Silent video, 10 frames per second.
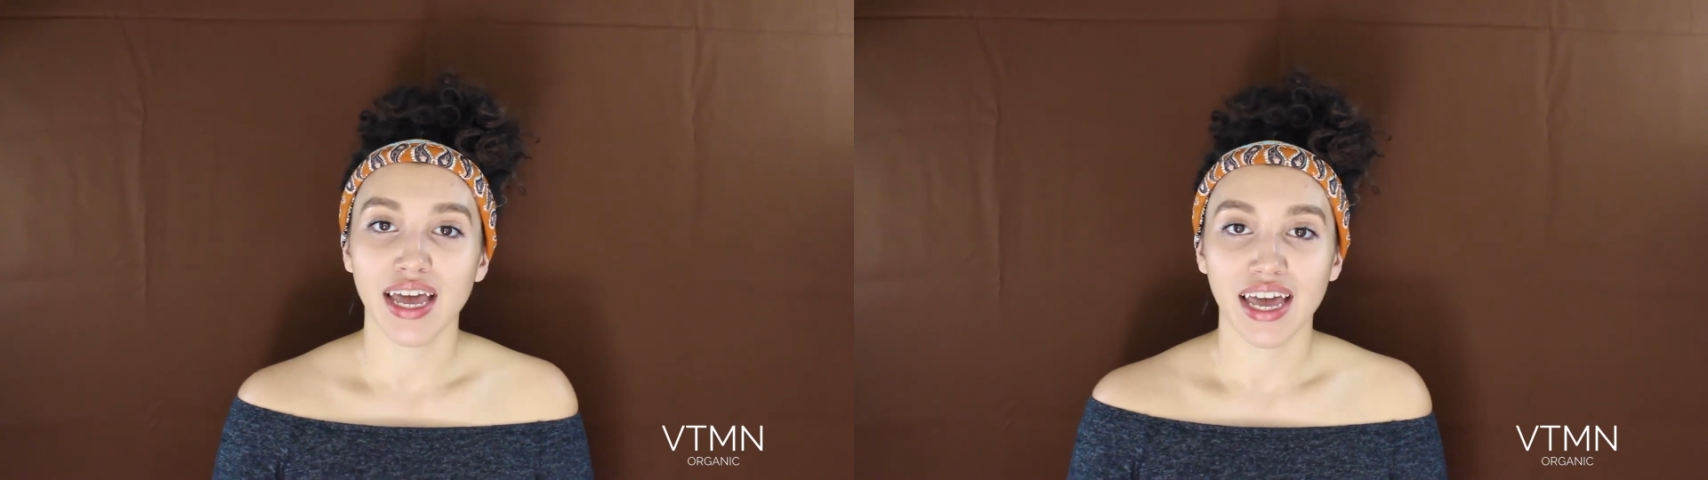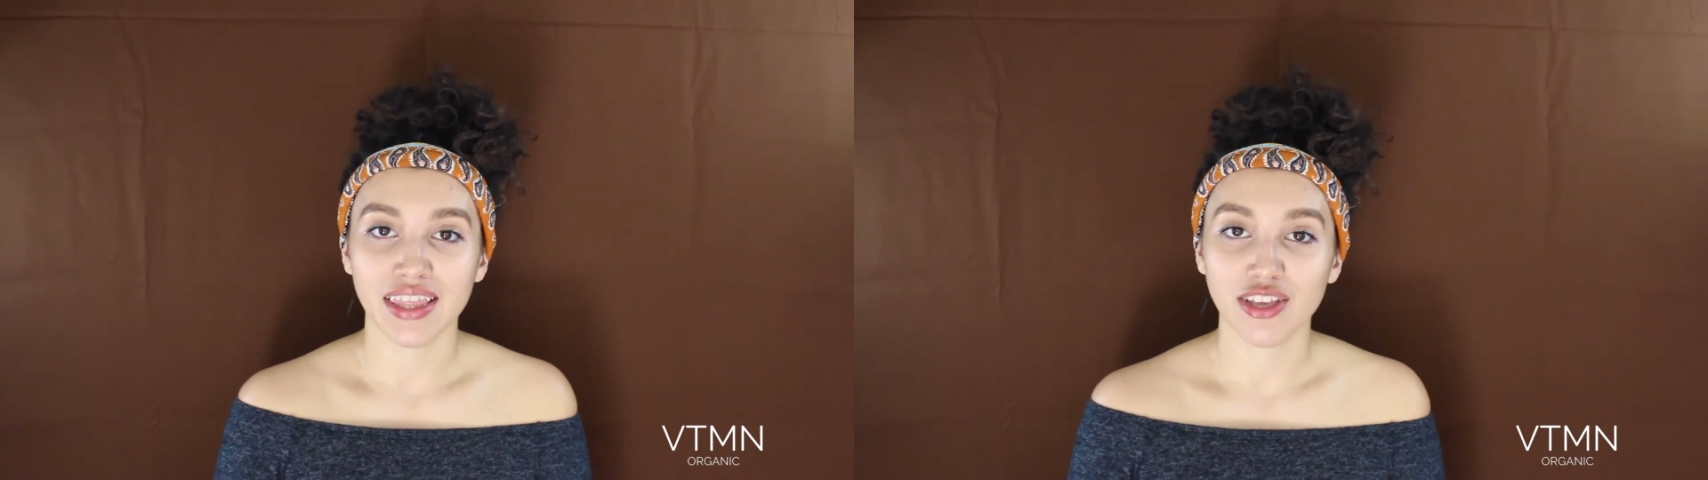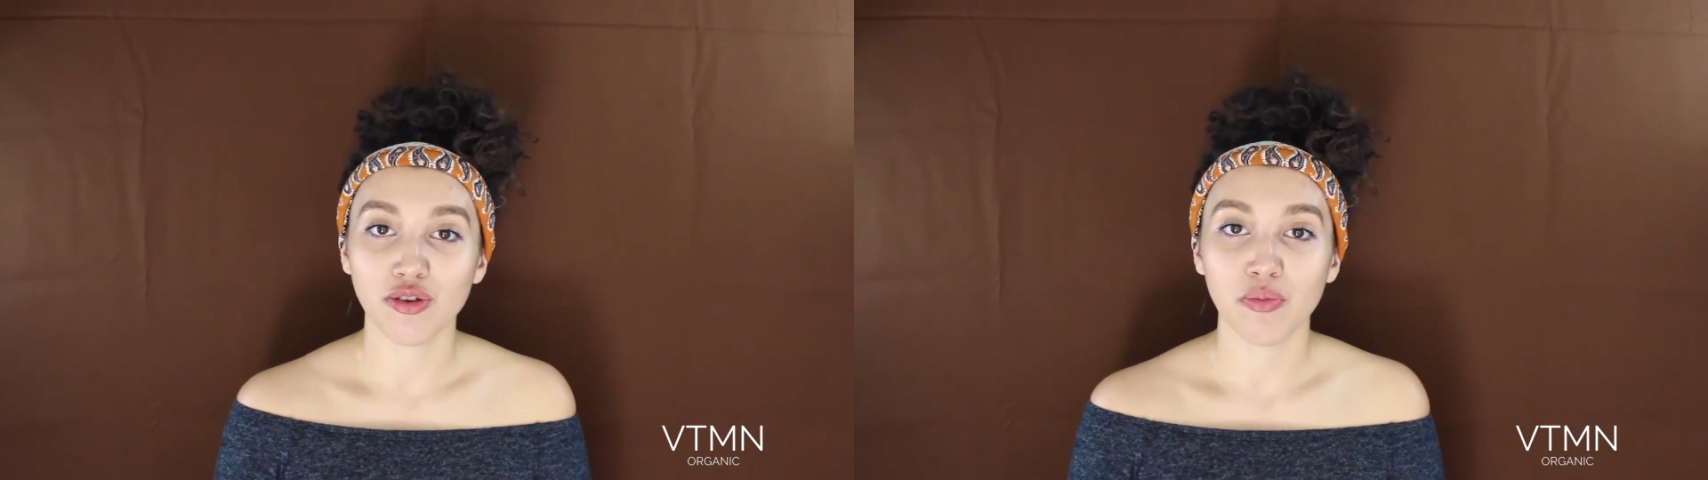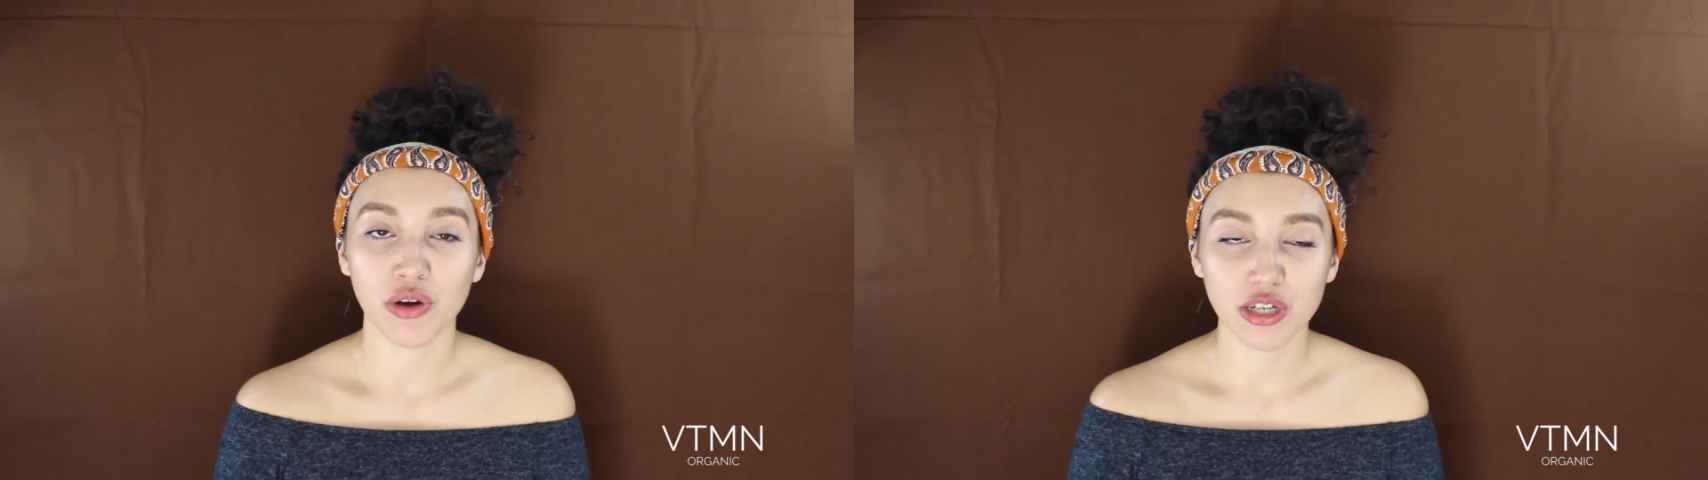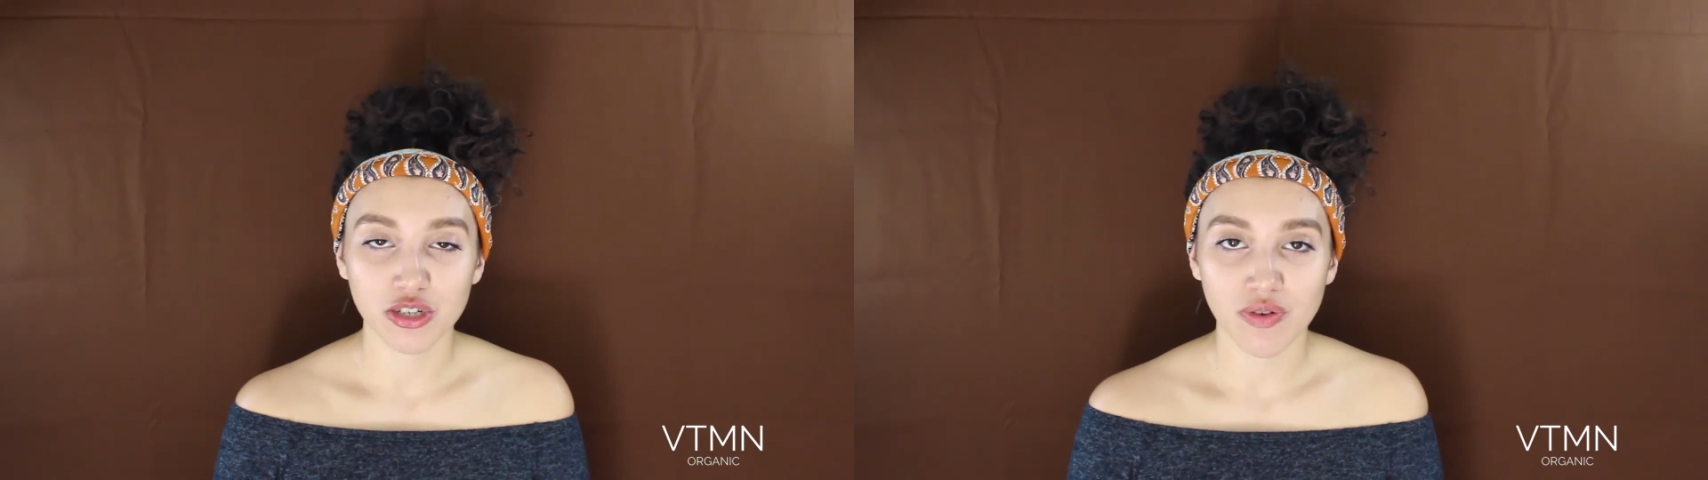and then you
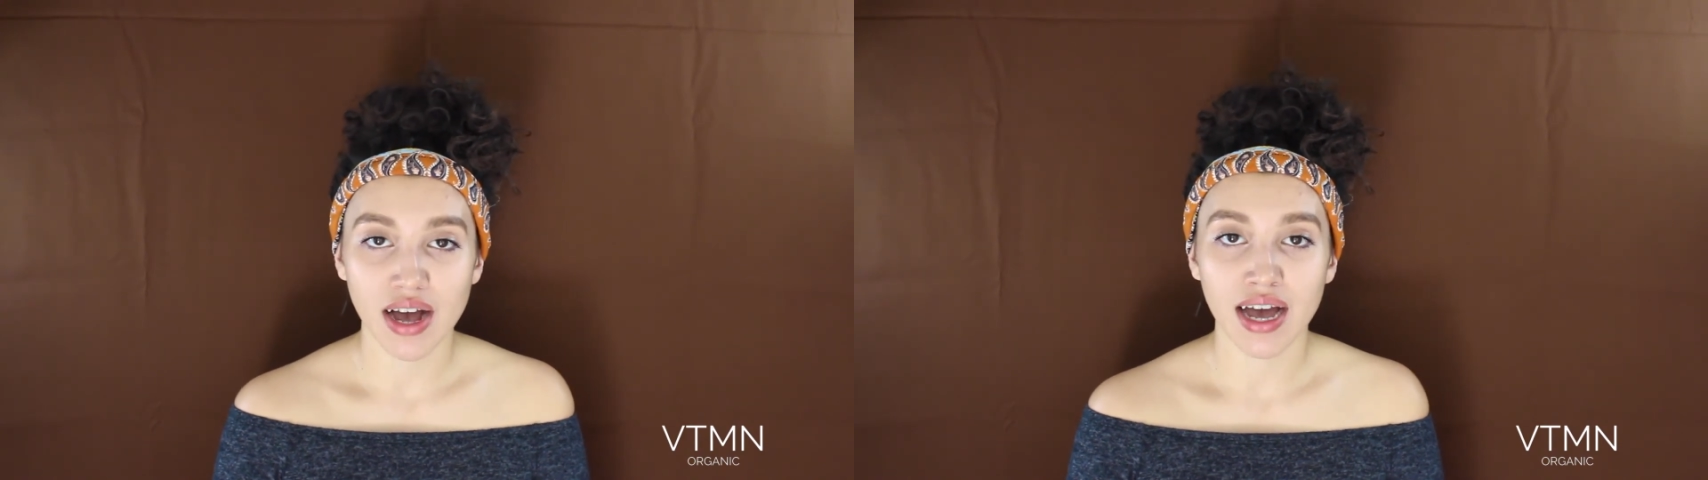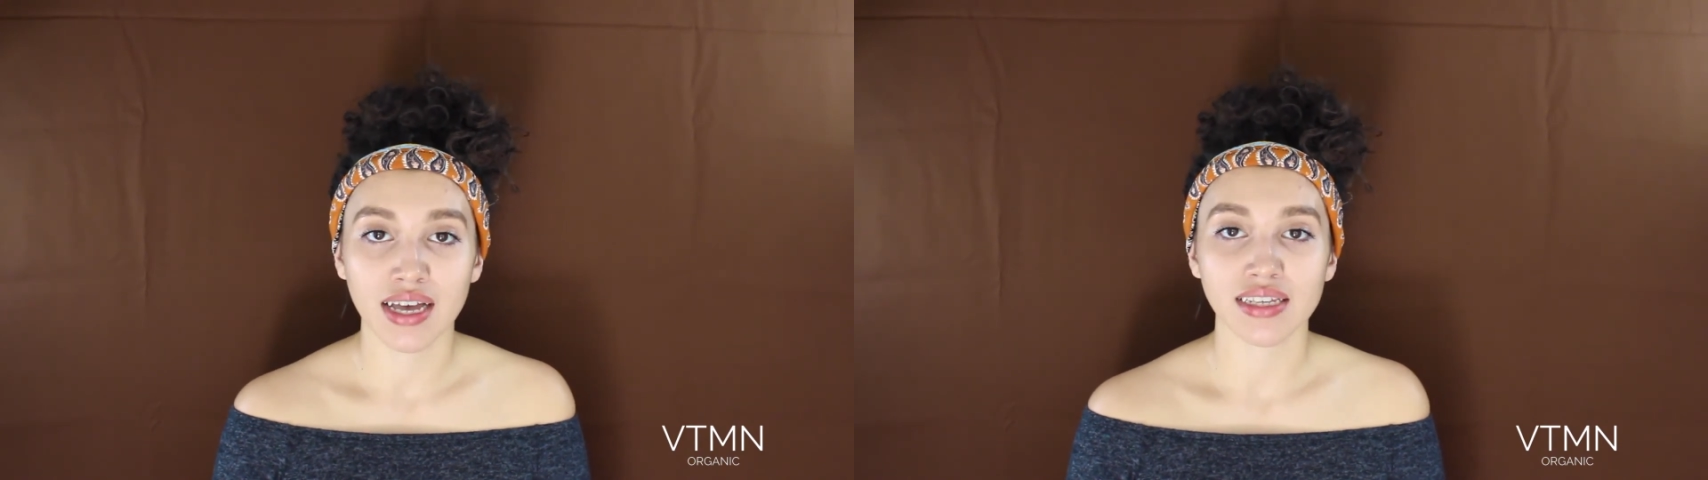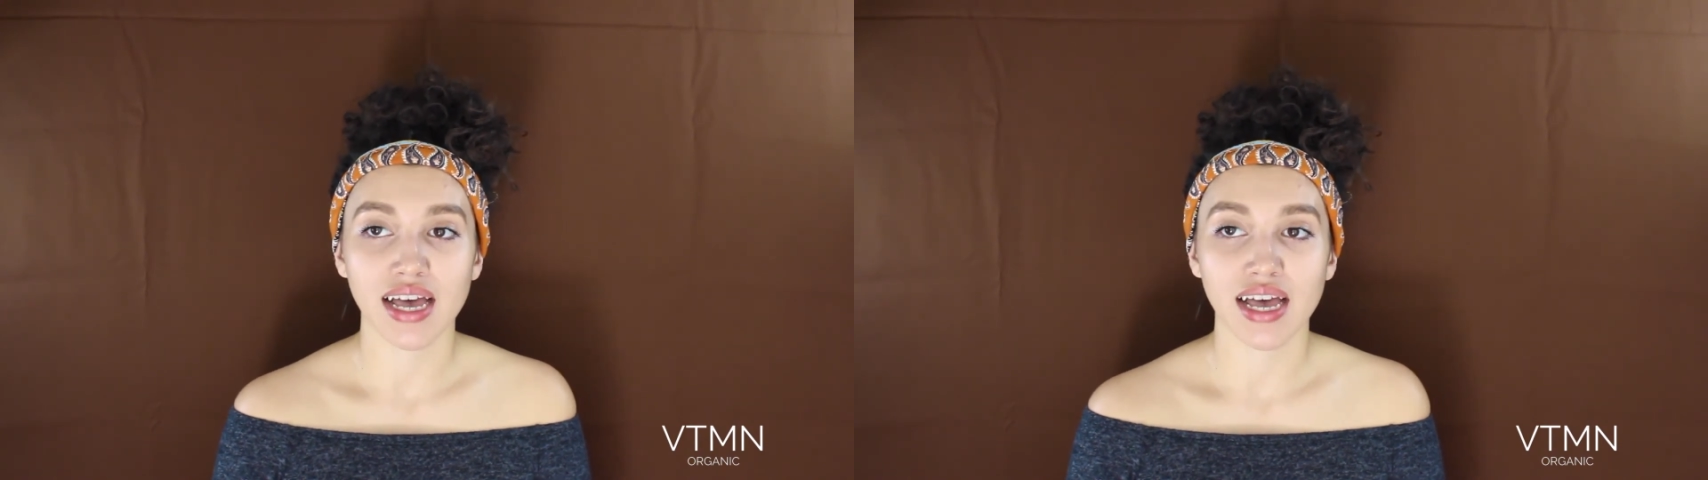moisturize